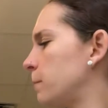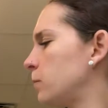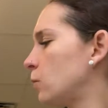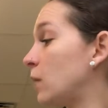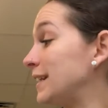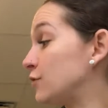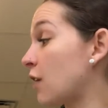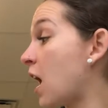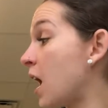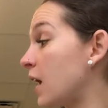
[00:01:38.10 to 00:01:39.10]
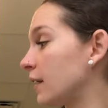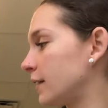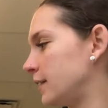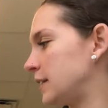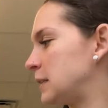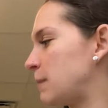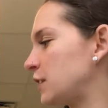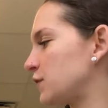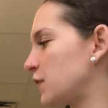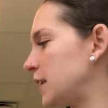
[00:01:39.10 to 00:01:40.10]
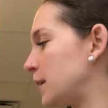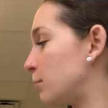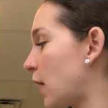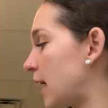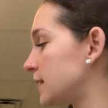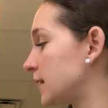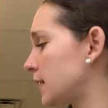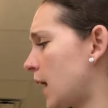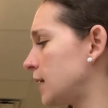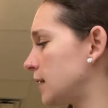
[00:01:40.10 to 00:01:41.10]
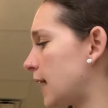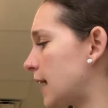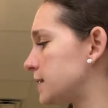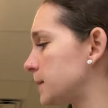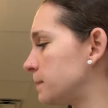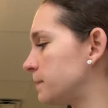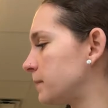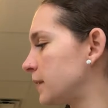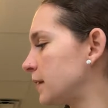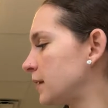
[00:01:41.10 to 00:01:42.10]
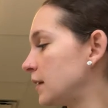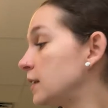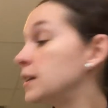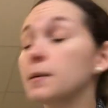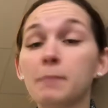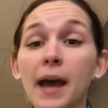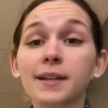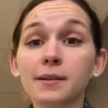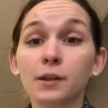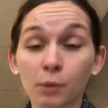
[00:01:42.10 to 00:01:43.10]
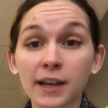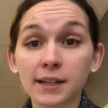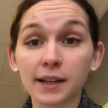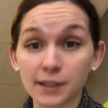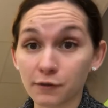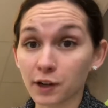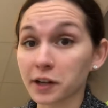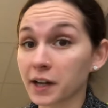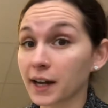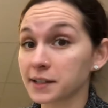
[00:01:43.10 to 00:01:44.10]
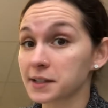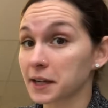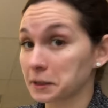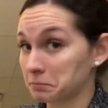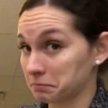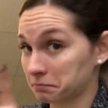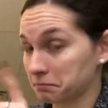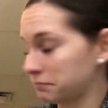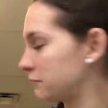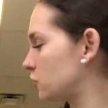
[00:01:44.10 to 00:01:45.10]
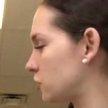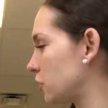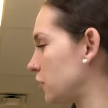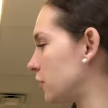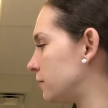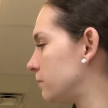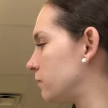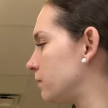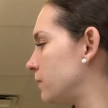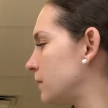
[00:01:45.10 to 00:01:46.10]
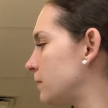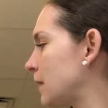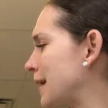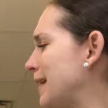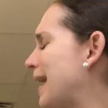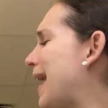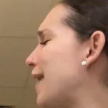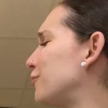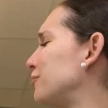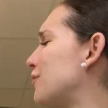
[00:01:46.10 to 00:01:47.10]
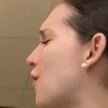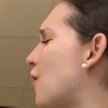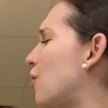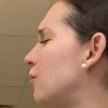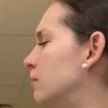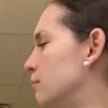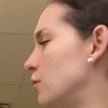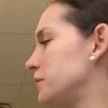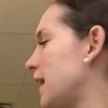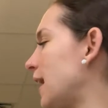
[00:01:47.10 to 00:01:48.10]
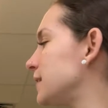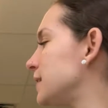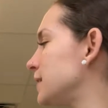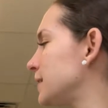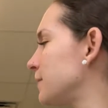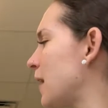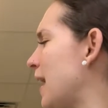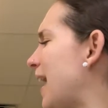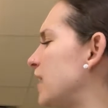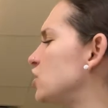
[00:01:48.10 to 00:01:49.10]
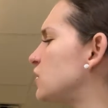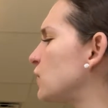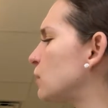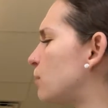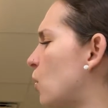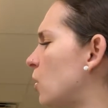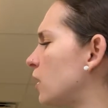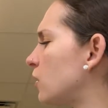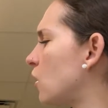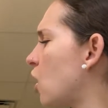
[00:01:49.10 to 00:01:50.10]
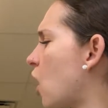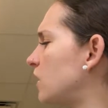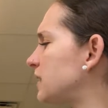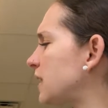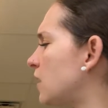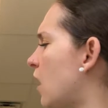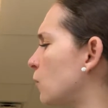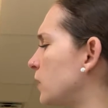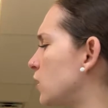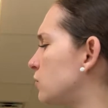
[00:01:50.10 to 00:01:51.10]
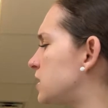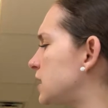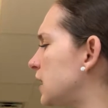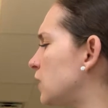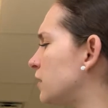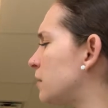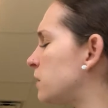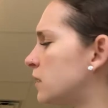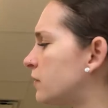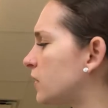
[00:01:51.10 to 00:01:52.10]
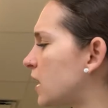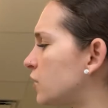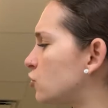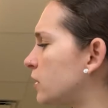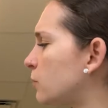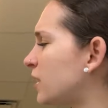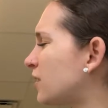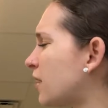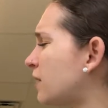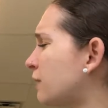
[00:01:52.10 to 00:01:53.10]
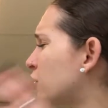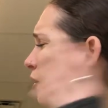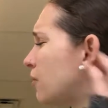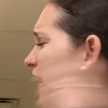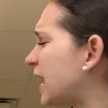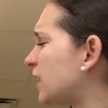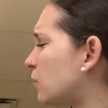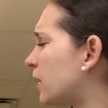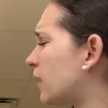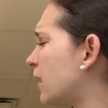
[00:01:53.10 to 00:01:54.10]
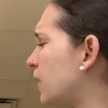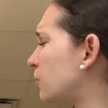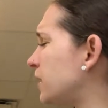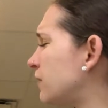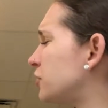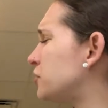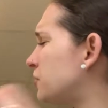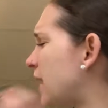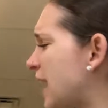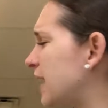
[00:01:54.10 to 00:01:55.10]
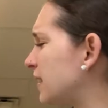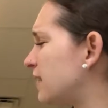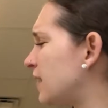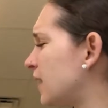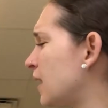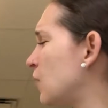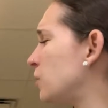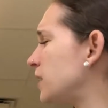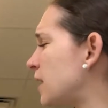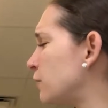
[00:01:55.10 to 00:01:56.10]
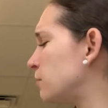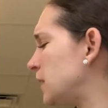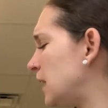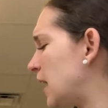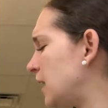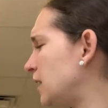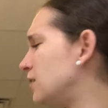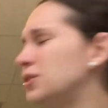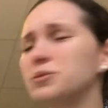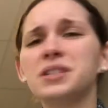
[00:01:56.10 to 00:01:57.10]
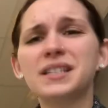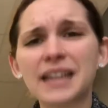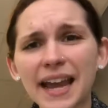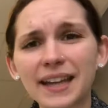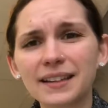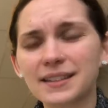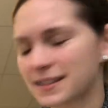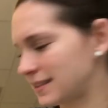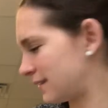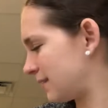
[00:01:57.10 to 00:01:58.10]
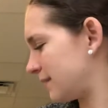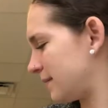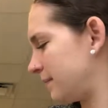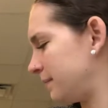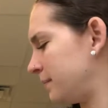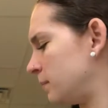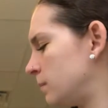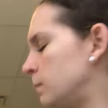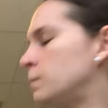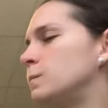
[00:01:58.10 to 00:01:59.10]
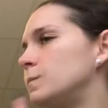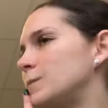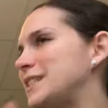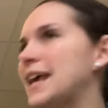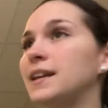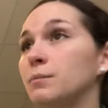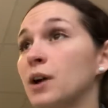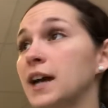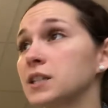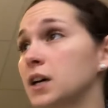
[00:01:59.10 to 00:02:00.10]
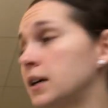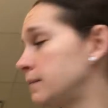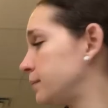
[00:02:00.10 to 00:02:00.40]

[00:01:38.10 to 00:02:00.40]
What's wrong? His best friend Nebraska kindly asked him. Nebraska is a very kind state, just so you know. I don't know, moaned Kansas. I just feel bored. All day long we go sit here in the middle of the country and we never go anywhere. We never do anything. We never meet any new states. Said Nebraska.